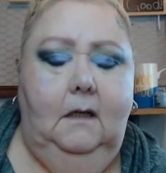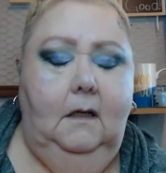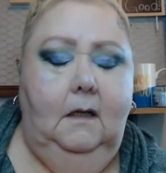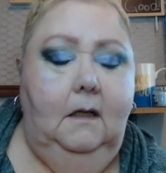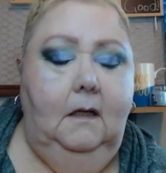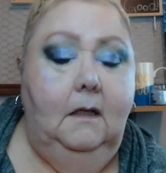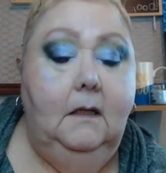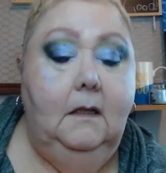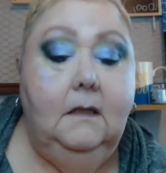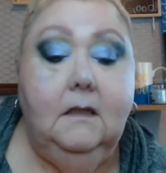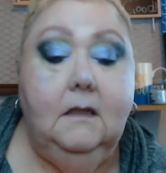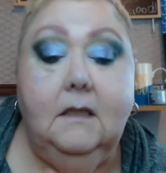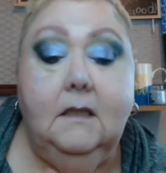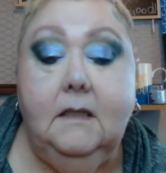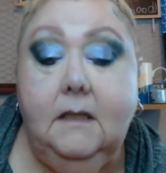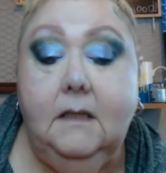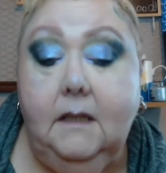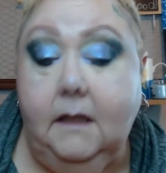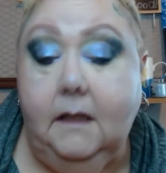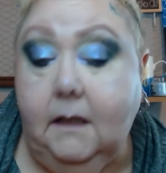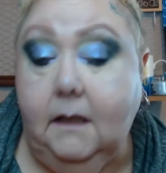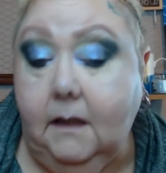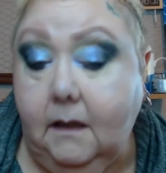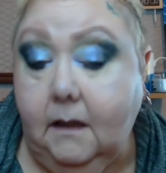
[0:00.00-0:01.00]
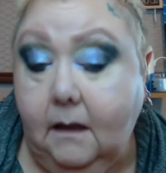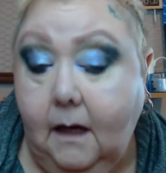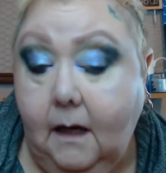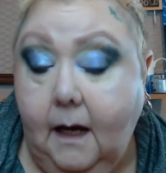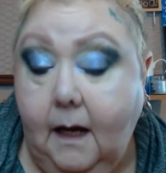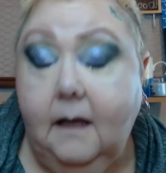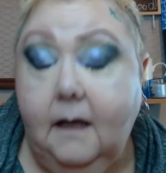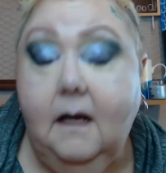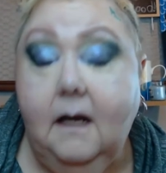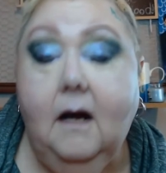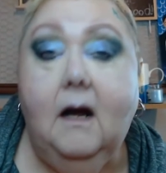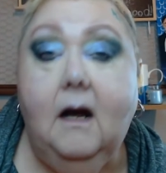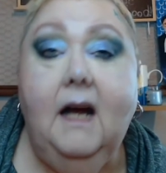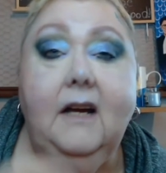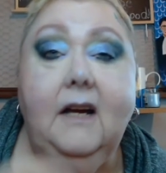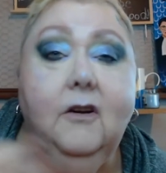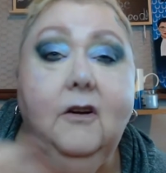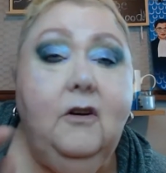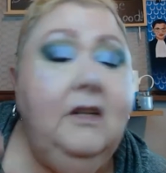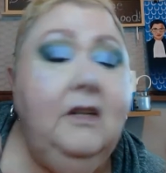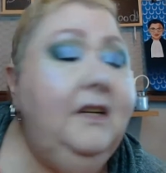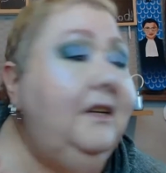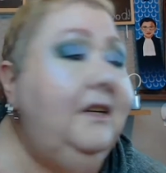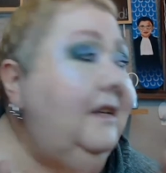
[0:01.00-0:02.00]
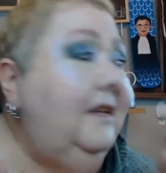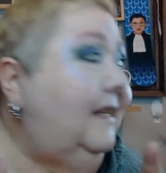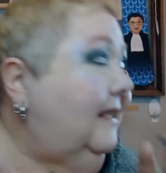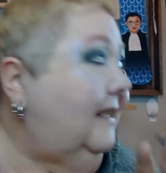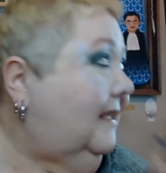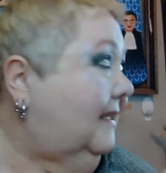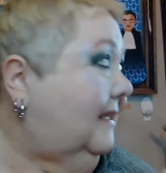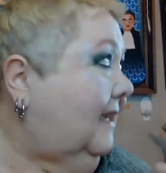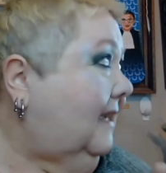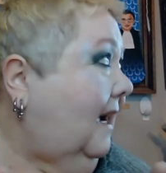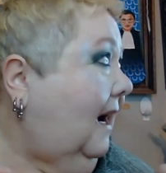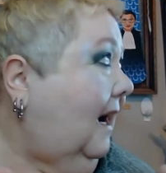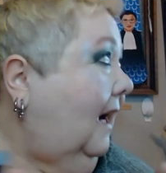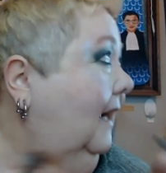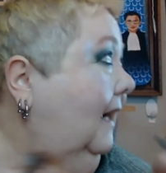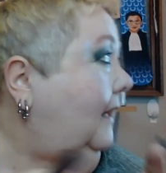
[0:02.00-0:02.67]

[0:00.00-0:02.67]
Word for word: let's see. Now, I couldn't decide